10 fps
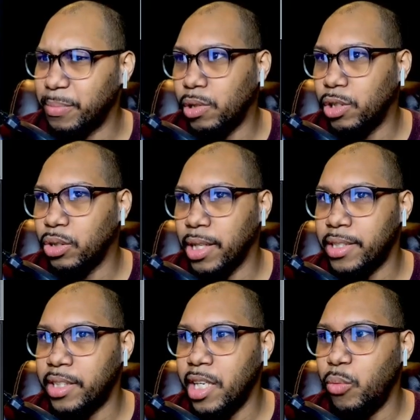So let's
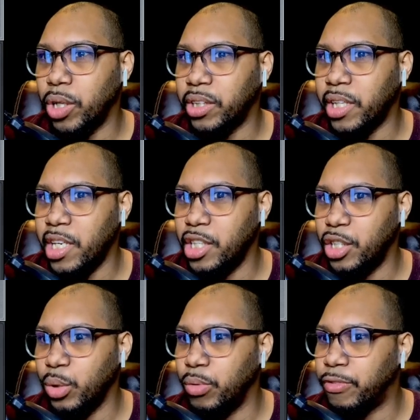see what they
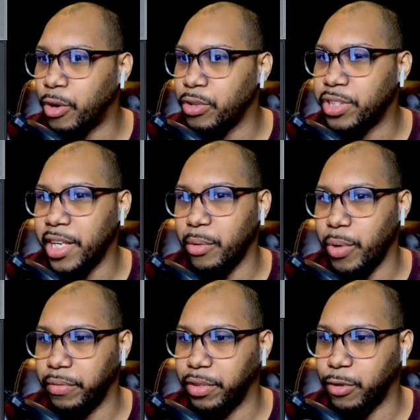do first to get
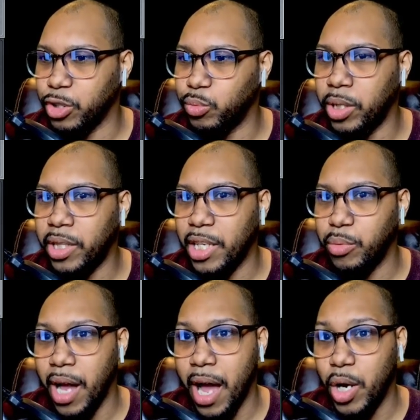rid of the first one. They do
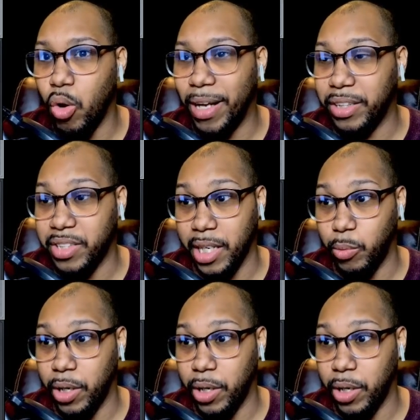not know about the second one.